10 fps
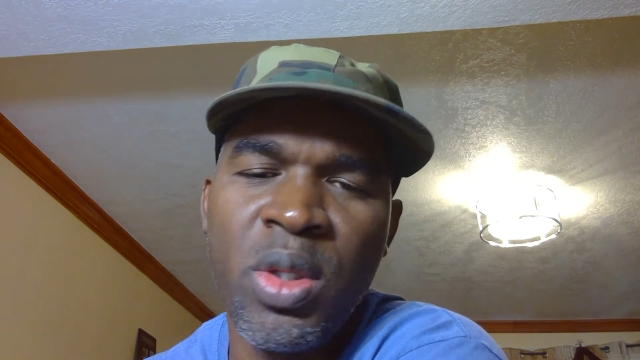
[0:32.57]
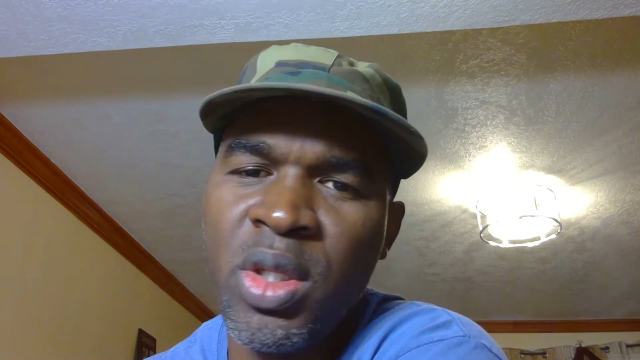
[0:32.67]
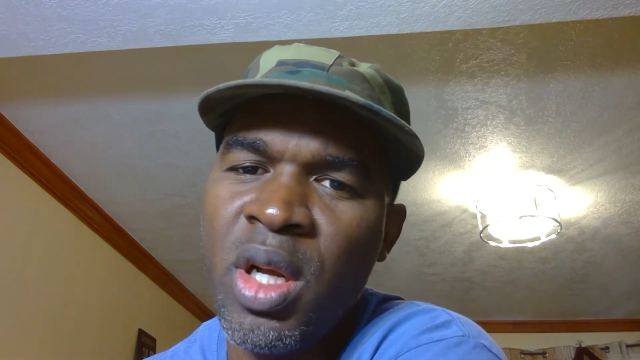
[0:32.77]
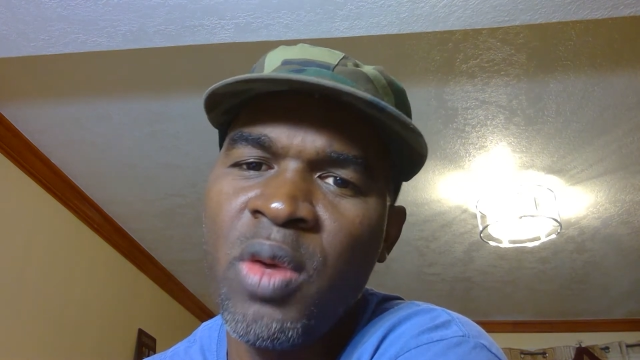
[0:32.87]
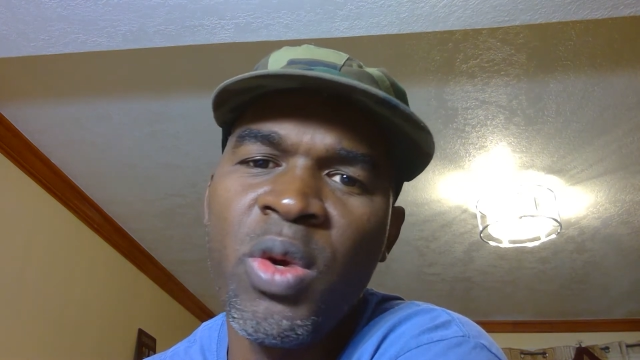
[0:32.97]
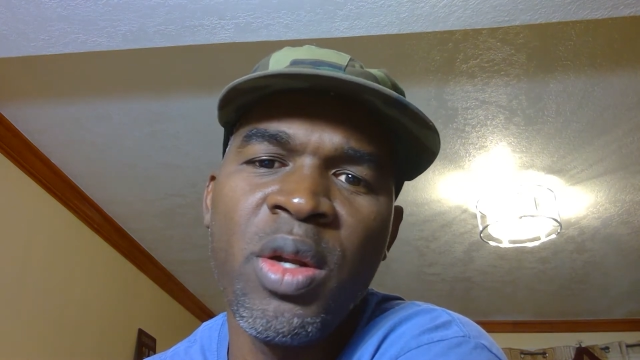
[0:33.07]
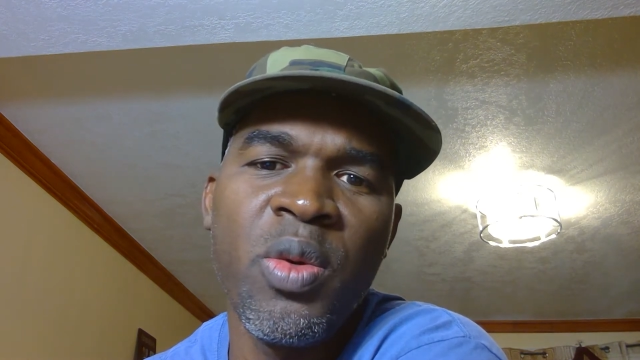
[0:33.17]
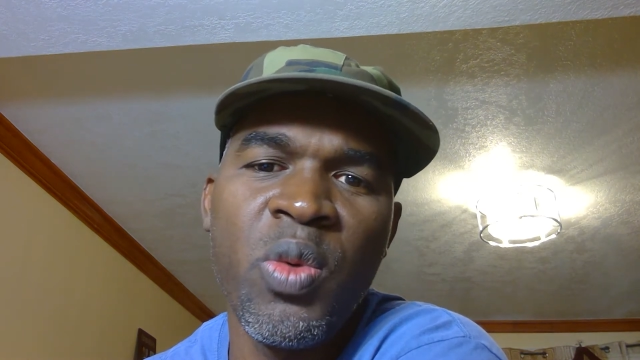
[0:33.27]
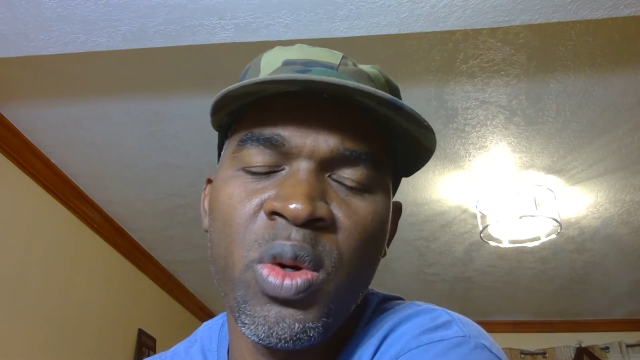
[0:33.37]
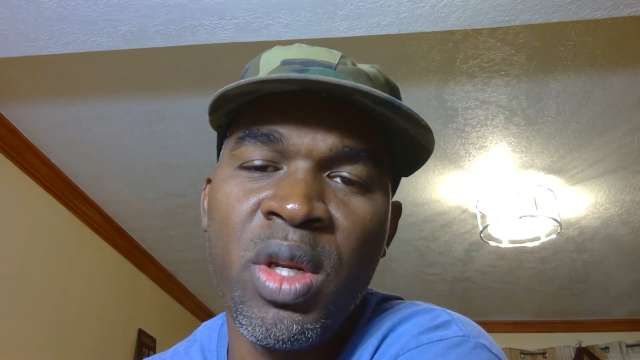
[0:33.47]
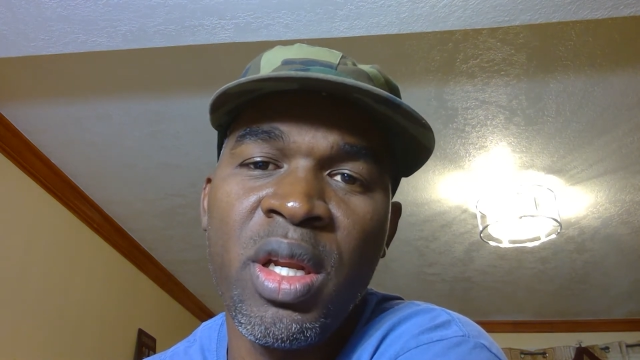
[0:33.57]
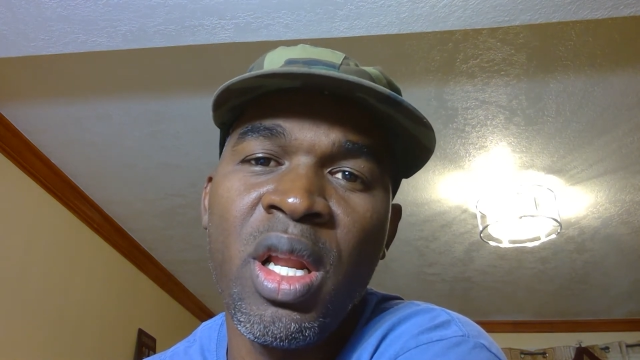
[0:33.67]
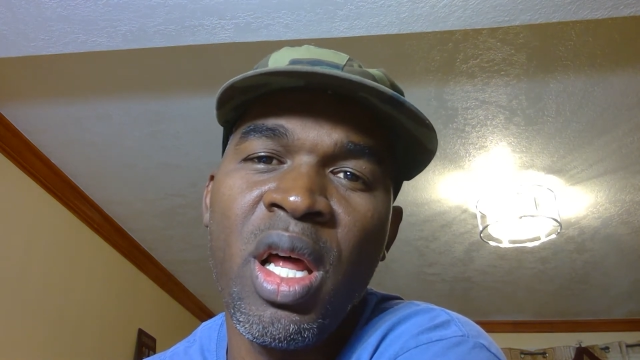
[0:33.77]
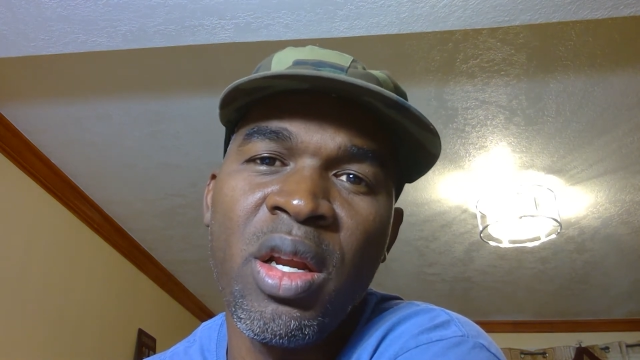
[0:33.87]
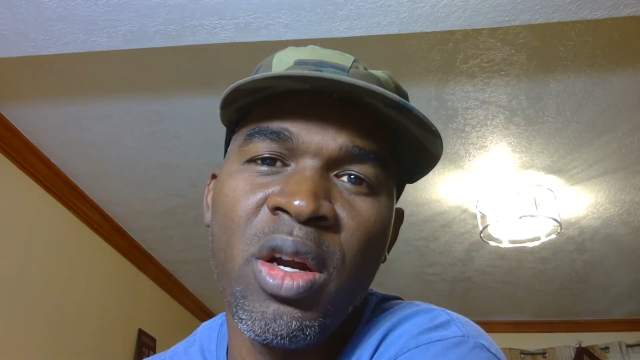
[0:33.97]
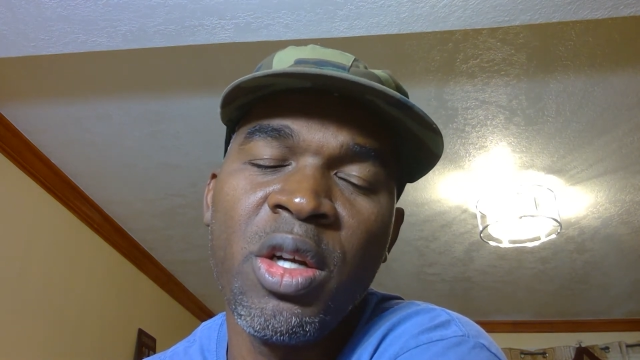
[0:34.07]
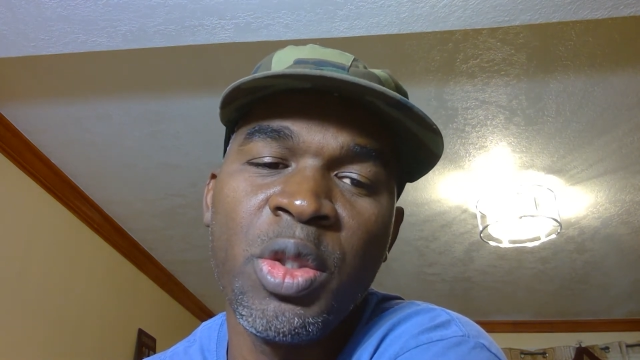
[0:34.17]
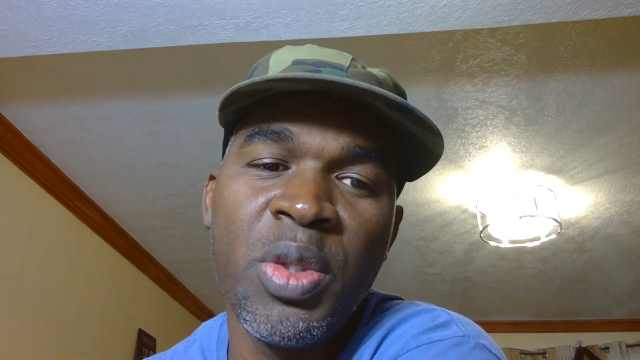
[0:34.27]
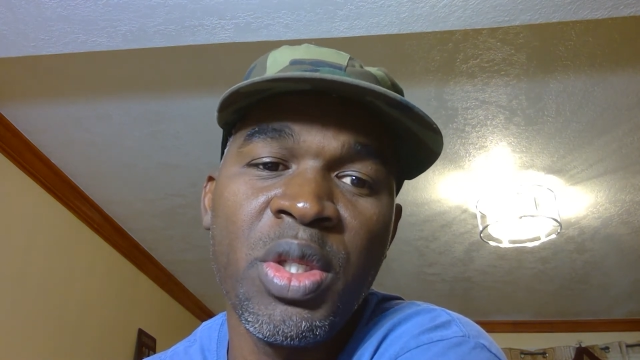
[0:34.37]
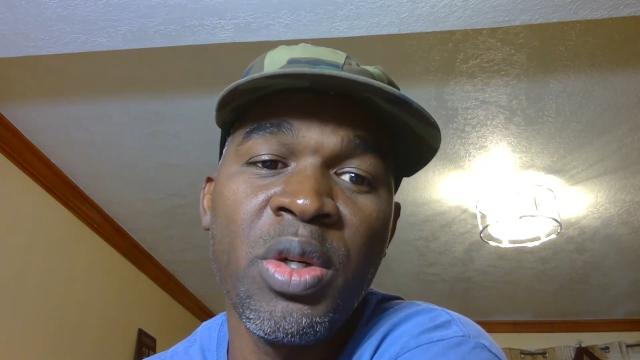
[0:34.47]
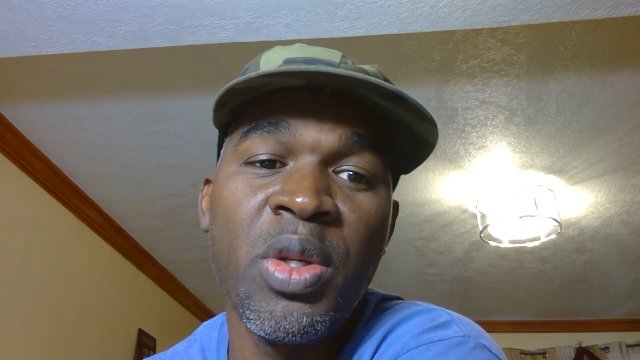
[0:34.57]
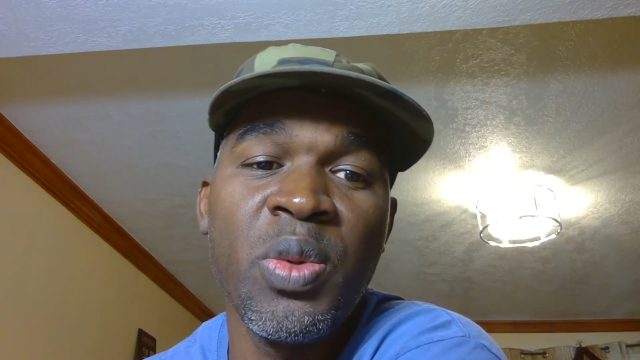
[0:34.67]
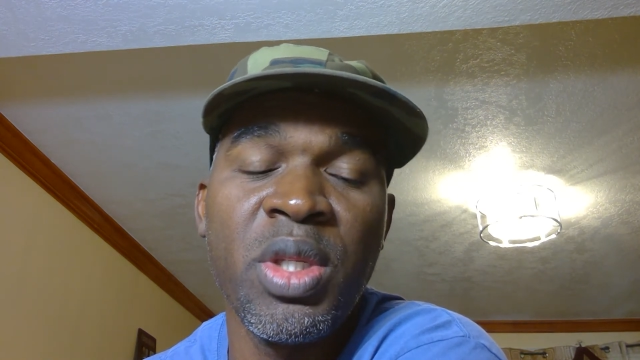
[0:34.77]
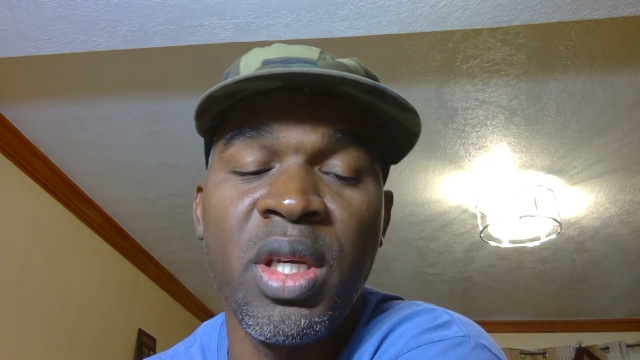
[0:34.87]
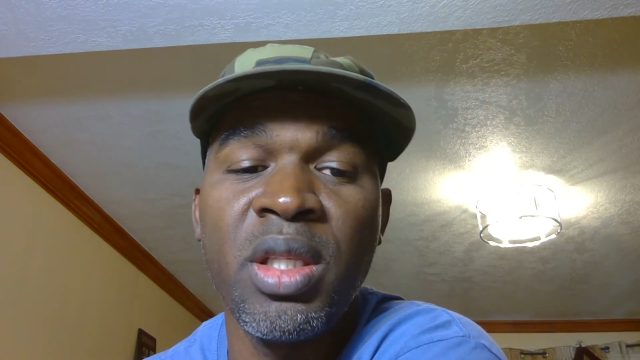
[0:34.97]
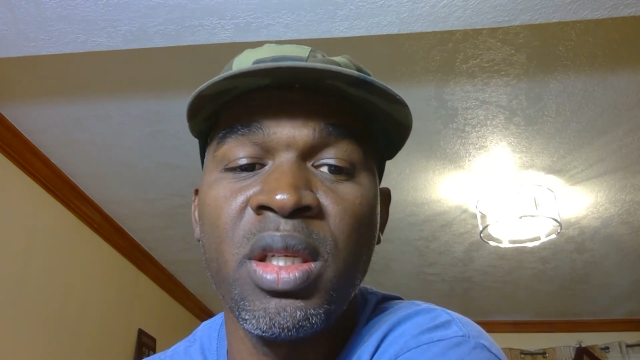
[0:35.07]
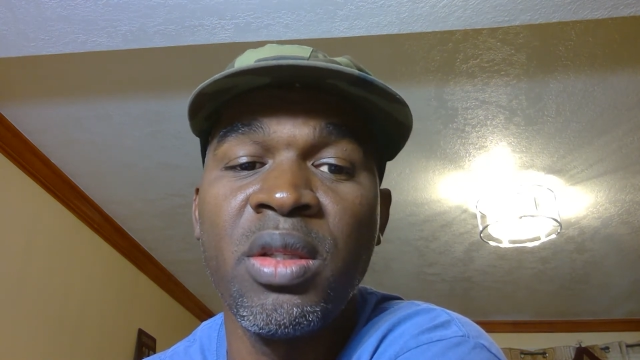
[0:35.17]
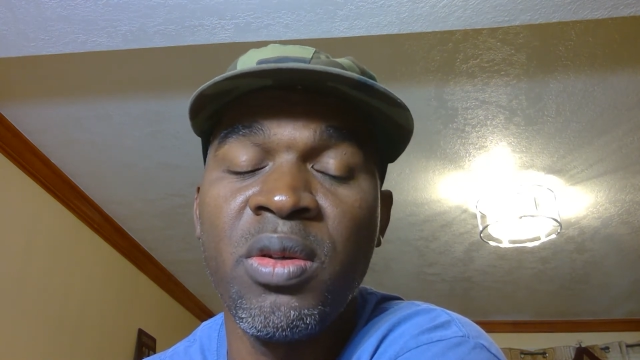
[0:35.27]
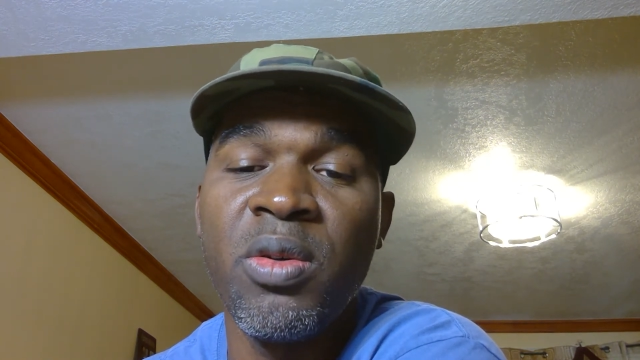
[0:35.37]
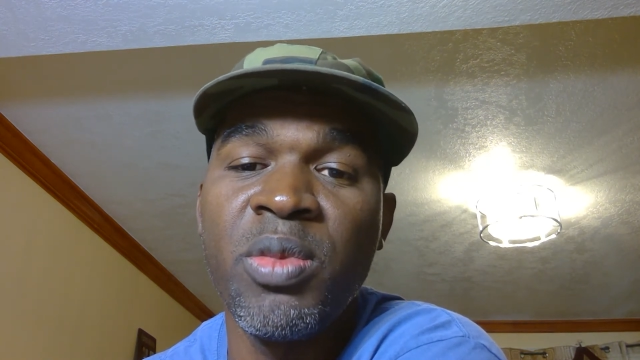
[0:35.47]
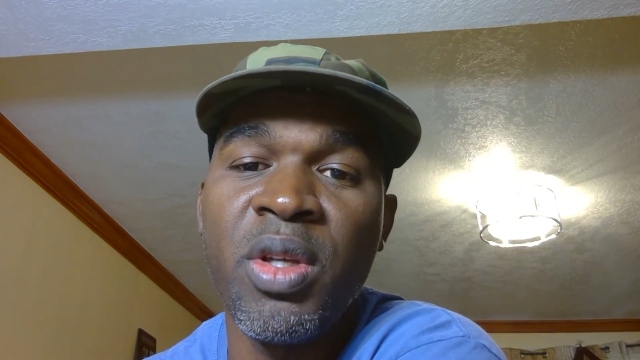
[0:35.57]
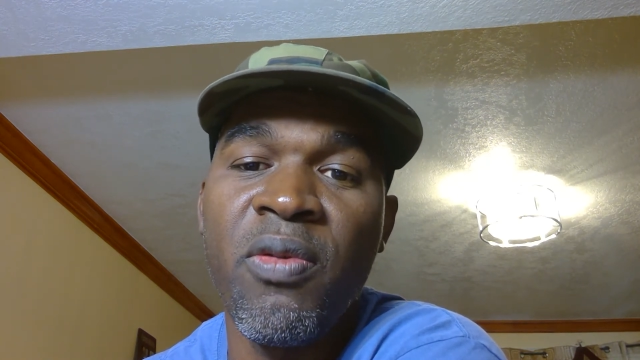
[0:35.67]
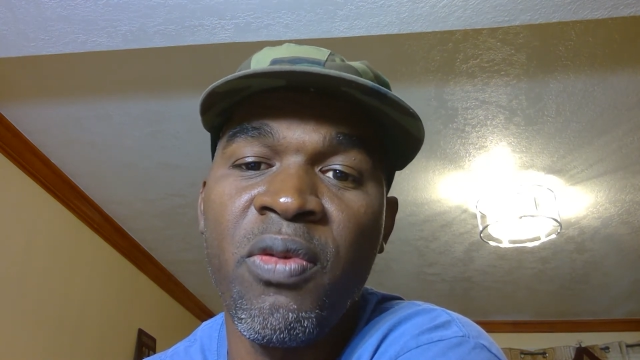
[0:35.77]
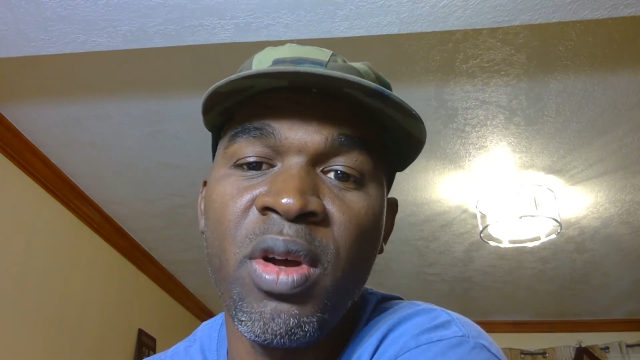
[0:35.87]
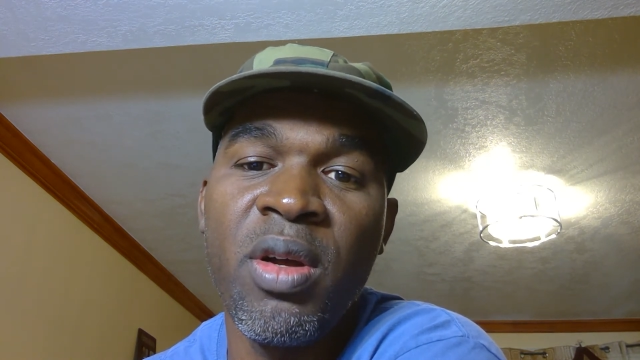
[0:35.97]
It's all around the world, and a lot of countries are using it in terms of